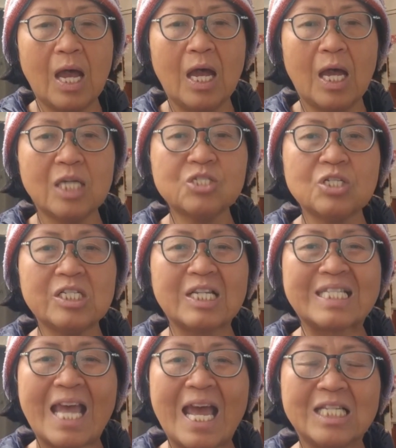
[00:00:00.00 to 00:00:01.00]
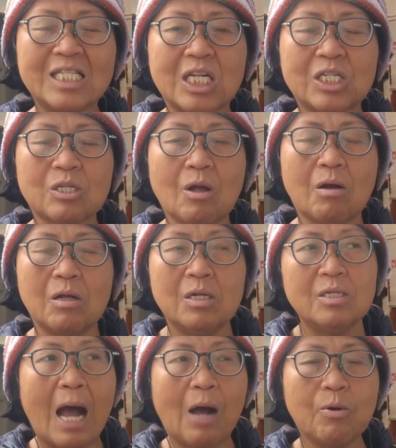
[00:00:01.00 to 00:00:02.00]
actually the tense is not
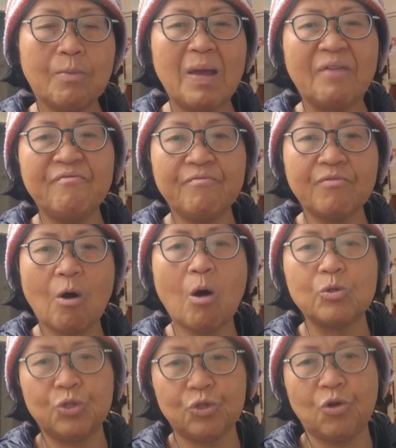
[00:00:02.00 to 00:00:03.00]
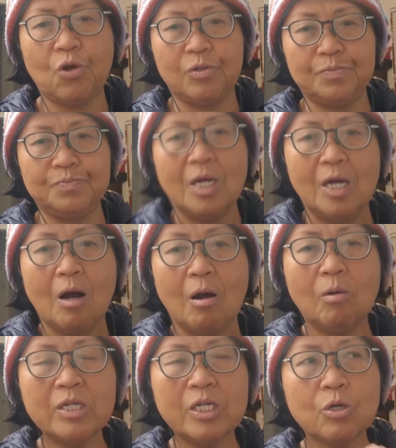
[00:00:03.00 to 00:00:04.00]
our main concern.
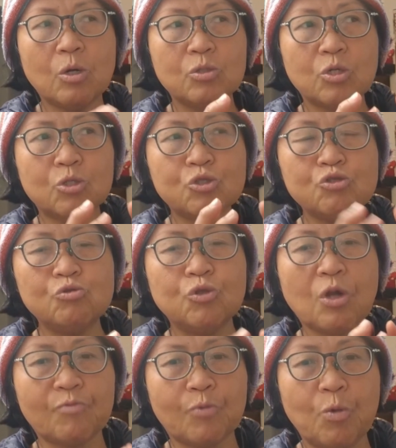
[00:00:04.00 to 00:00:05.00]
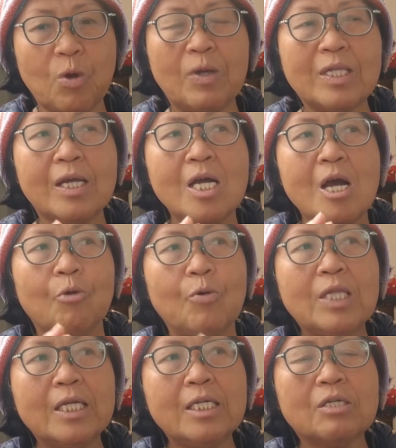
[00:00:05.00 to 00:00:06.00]
Only the truth of the word. Whether
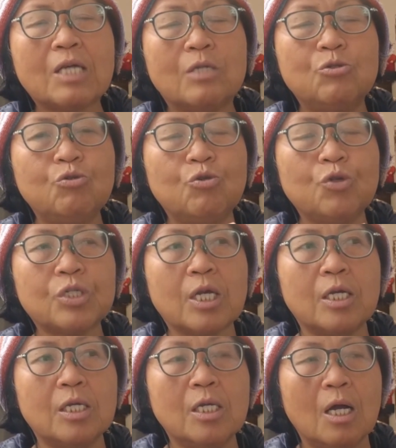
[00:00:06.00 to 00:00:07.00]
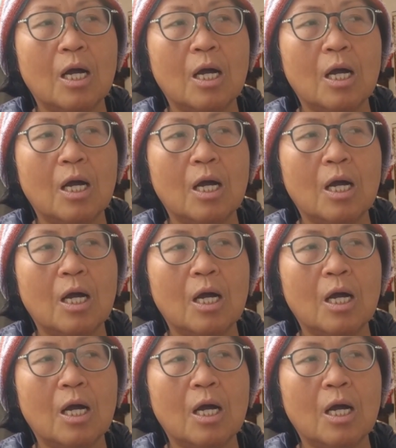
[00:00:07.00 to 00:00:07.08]
you can use whether